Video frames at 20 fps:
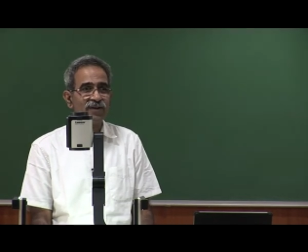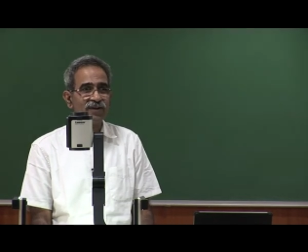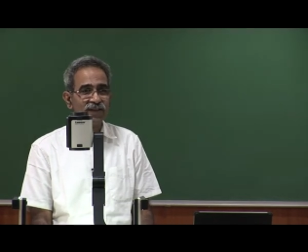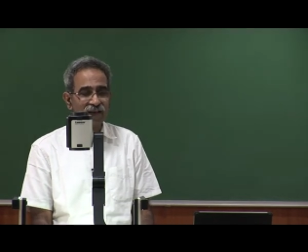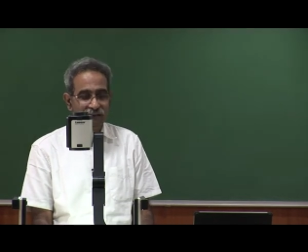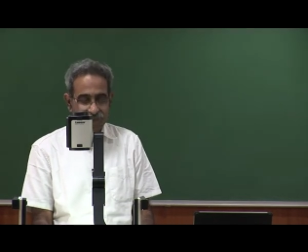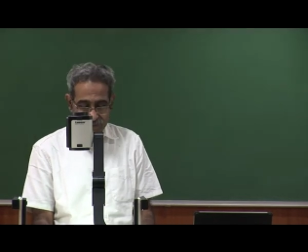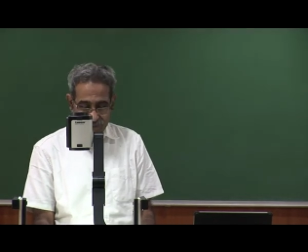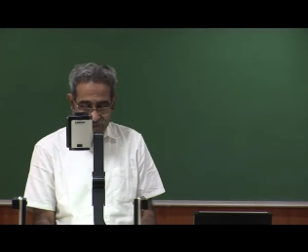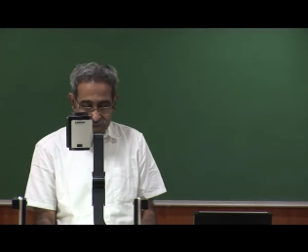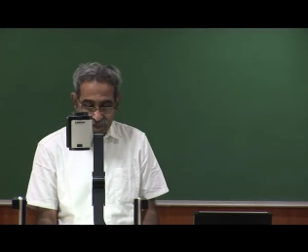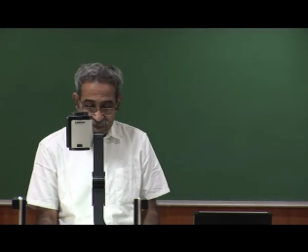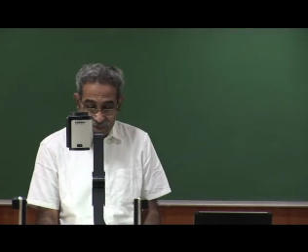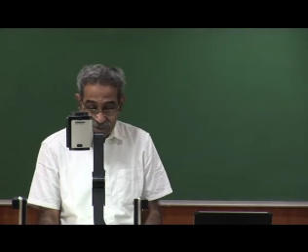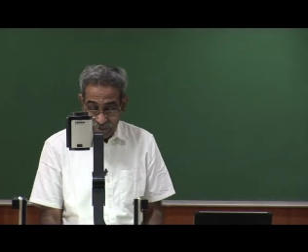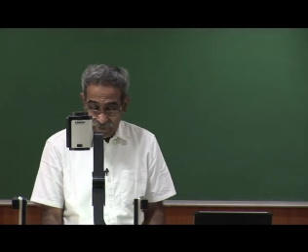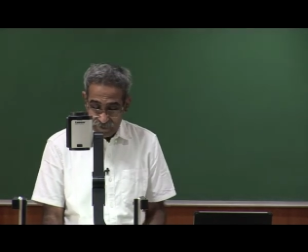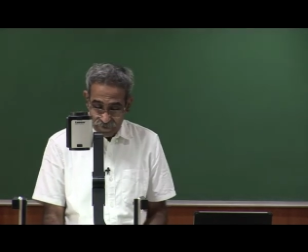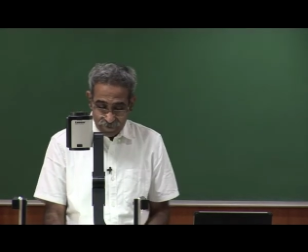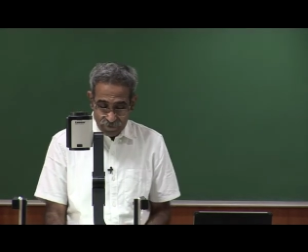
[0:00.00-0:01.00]
that
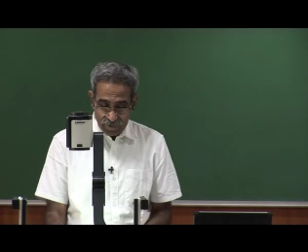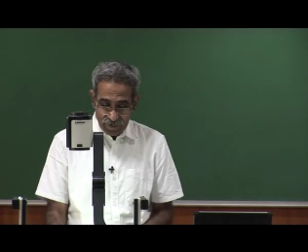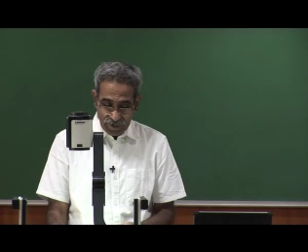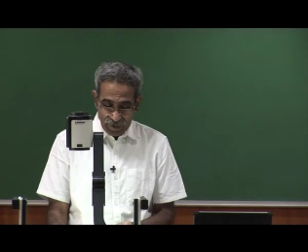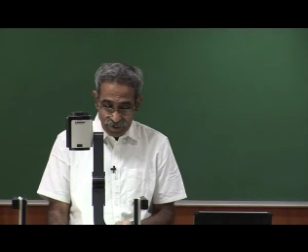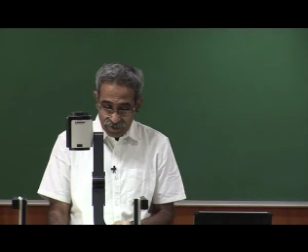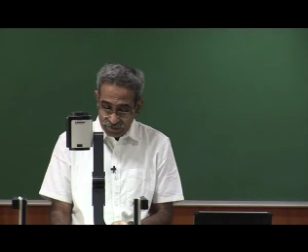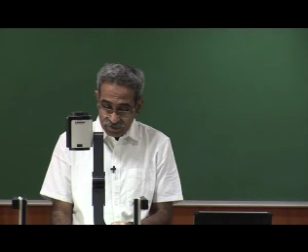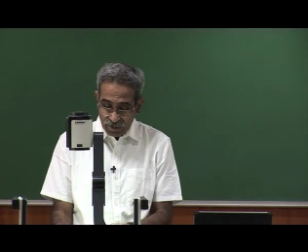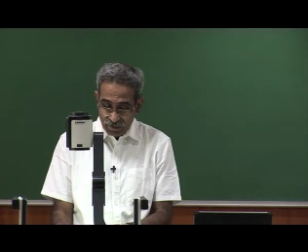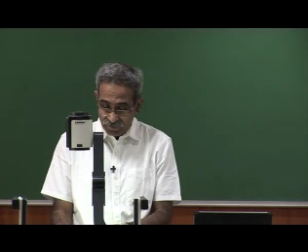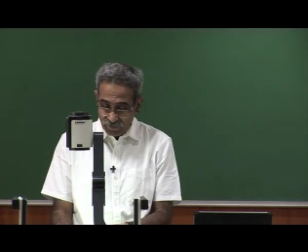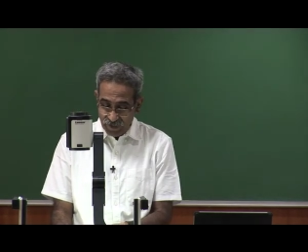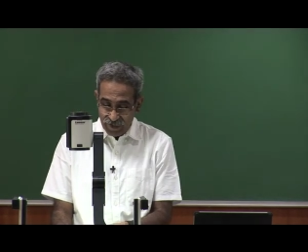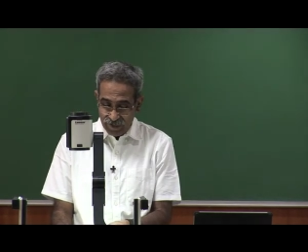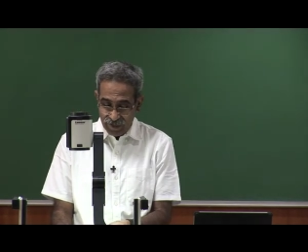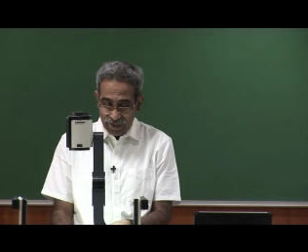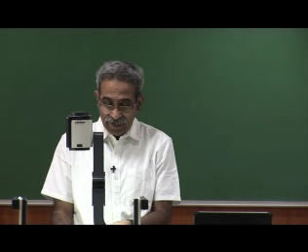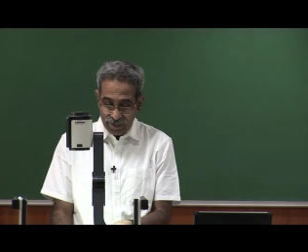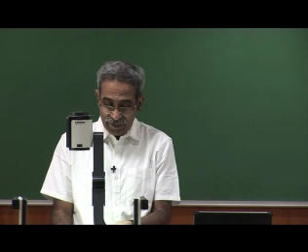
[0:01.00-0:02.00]
earth is
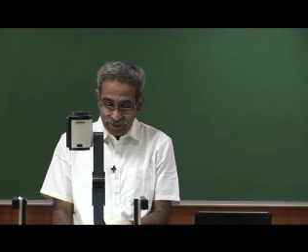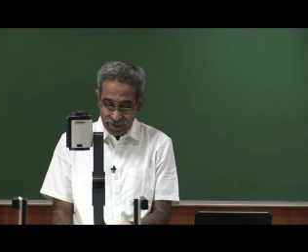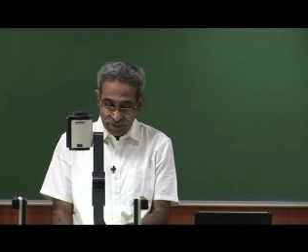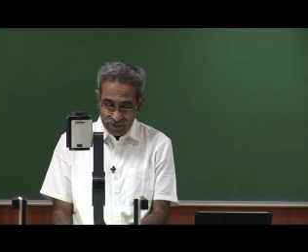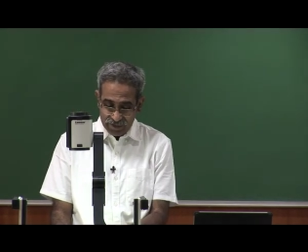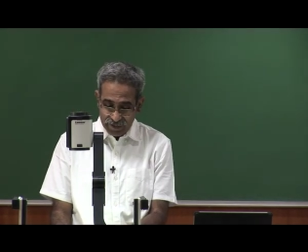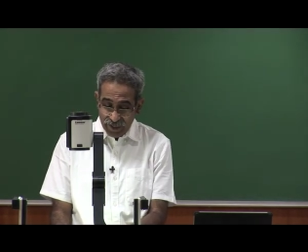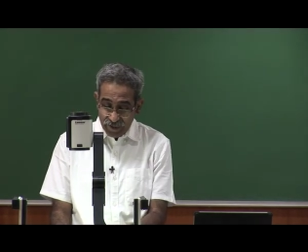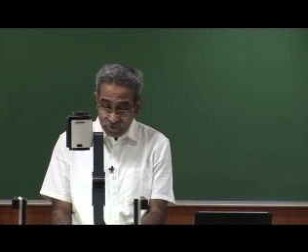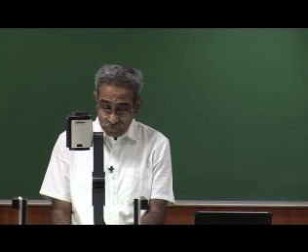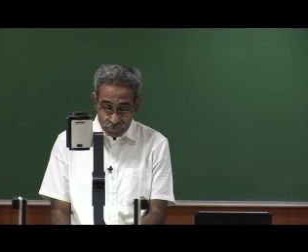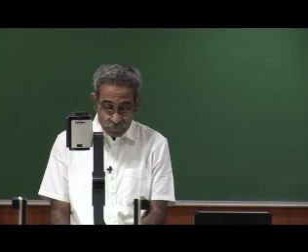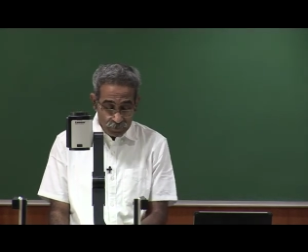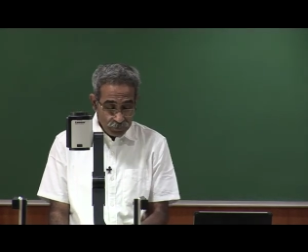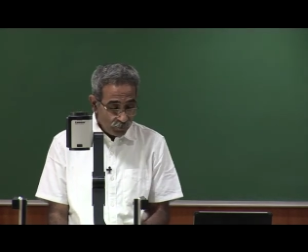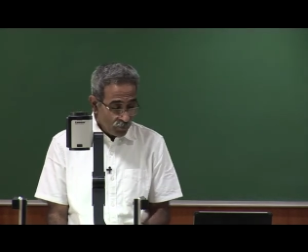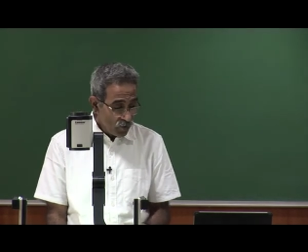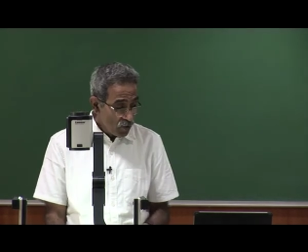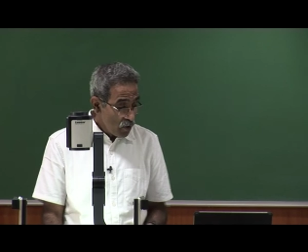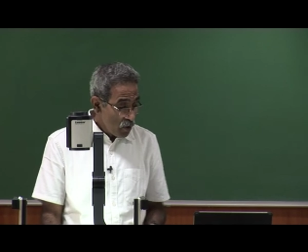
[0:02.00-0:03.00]
spherical in nature.
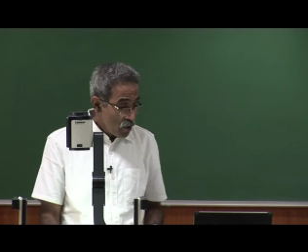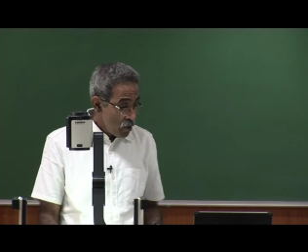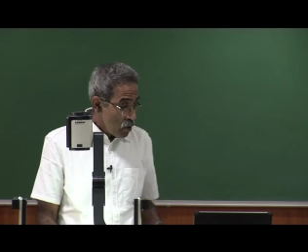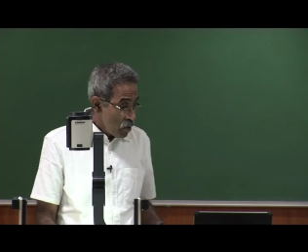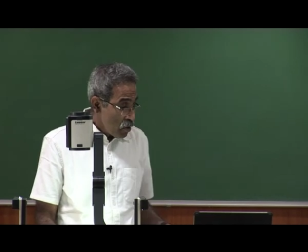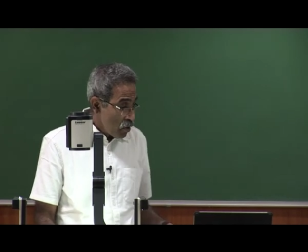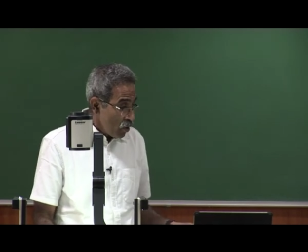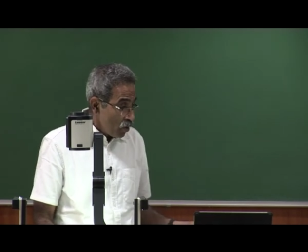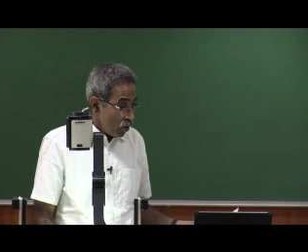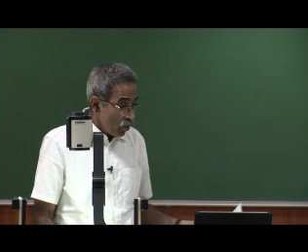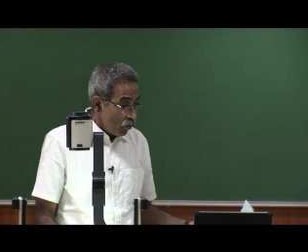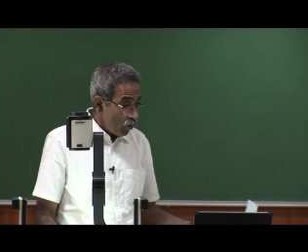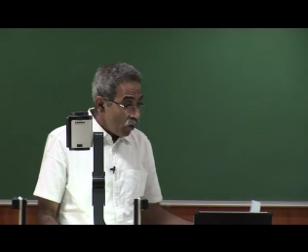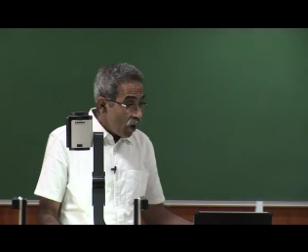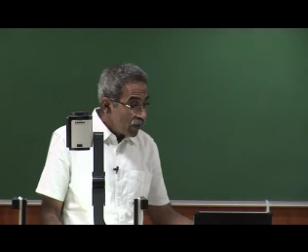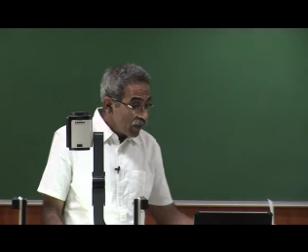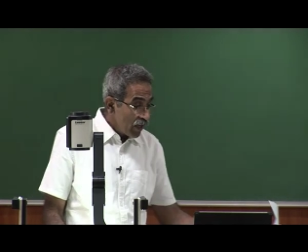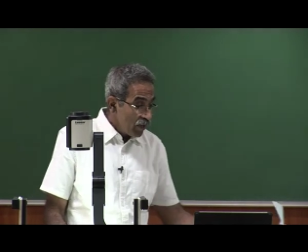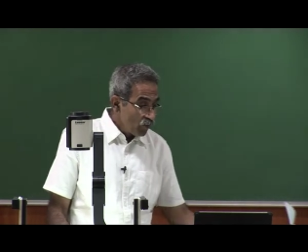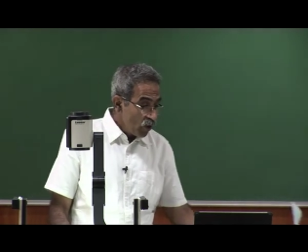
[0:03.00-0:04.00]

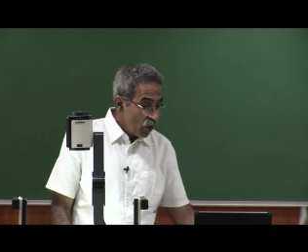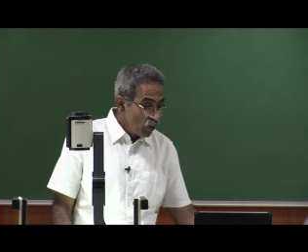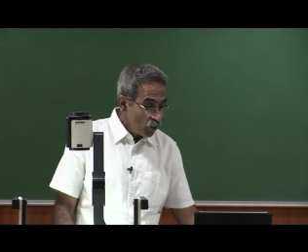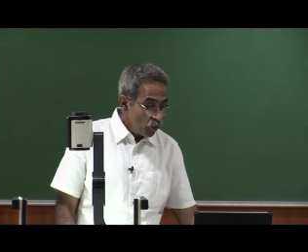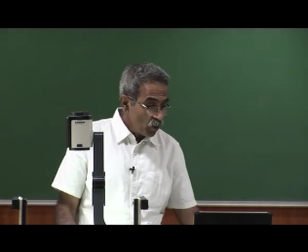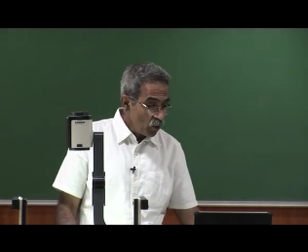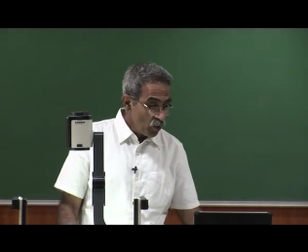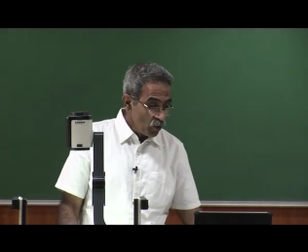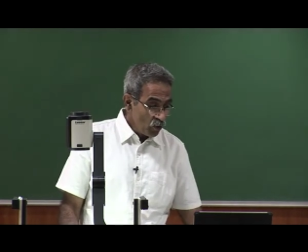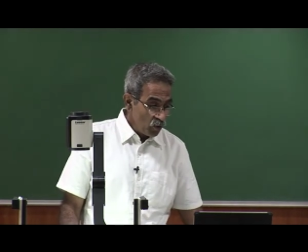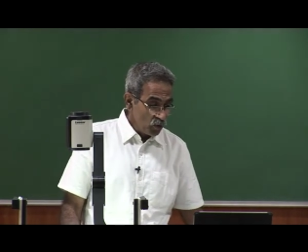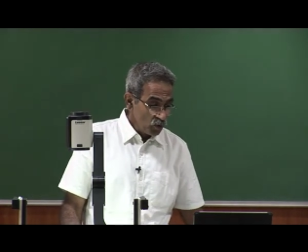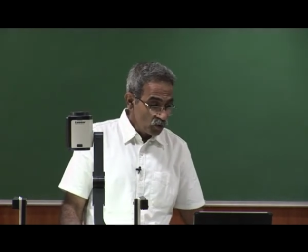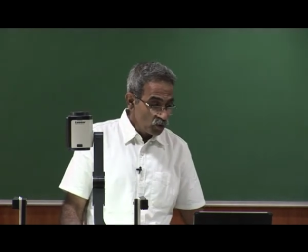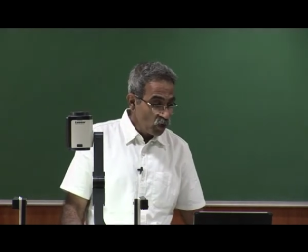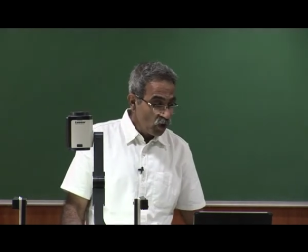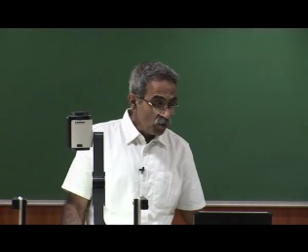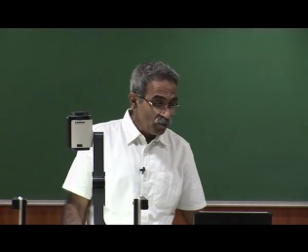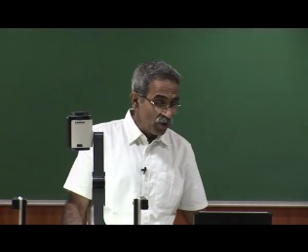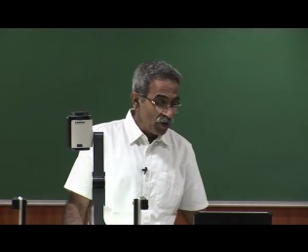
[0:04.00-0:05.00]
What I want to
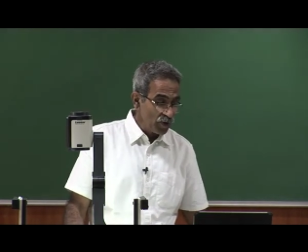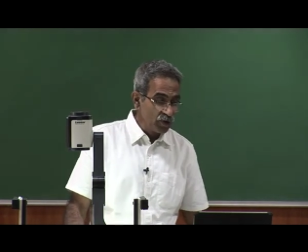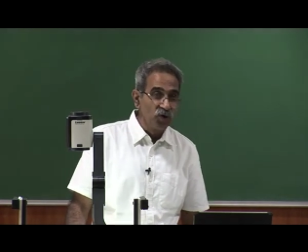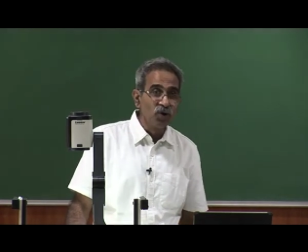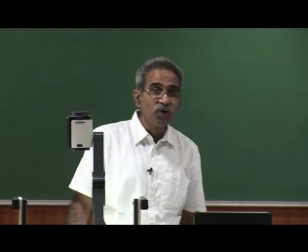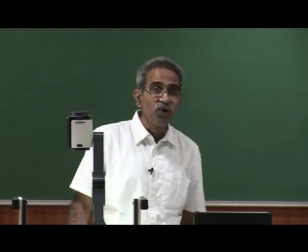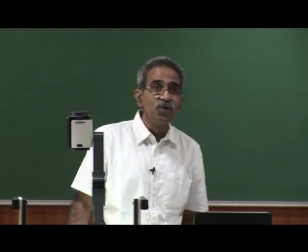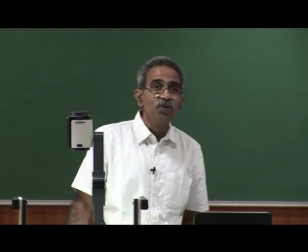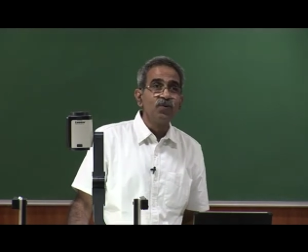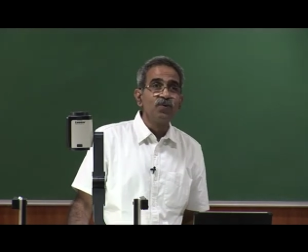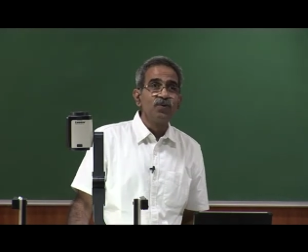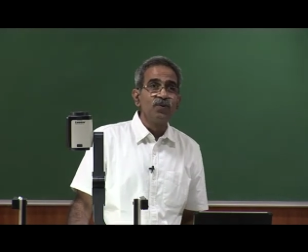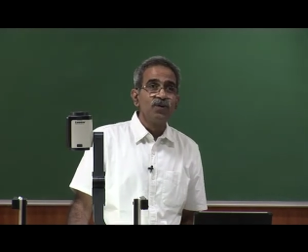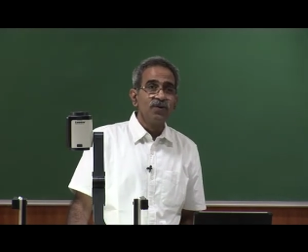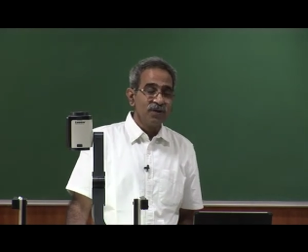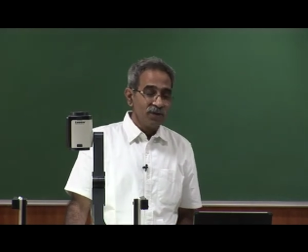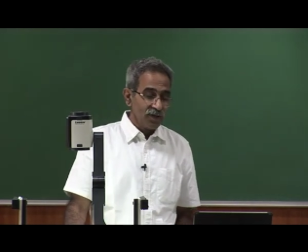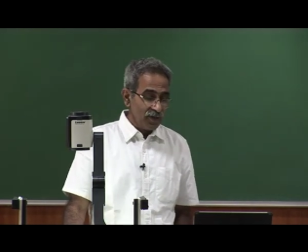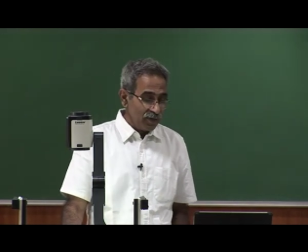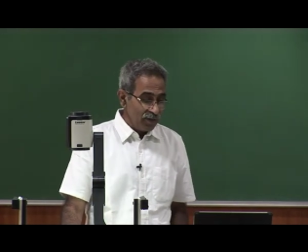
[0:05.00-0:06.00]
show for you
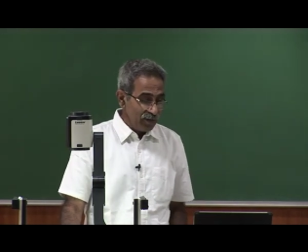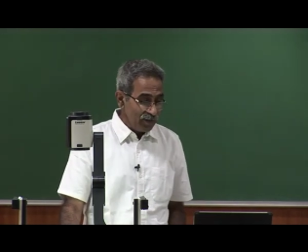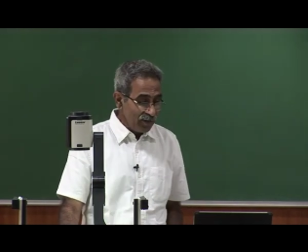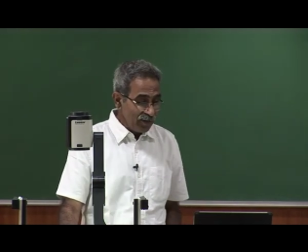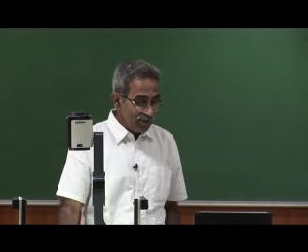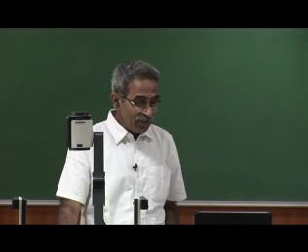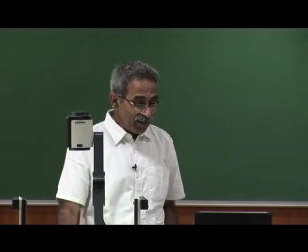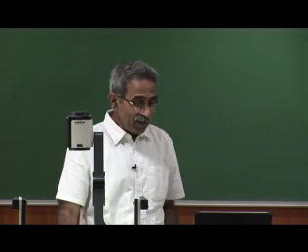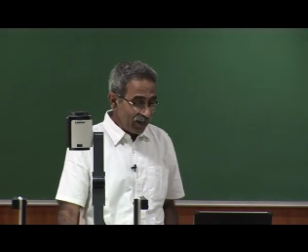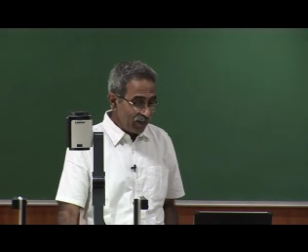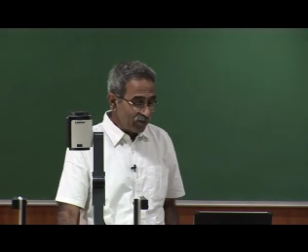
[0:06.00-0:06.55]
is an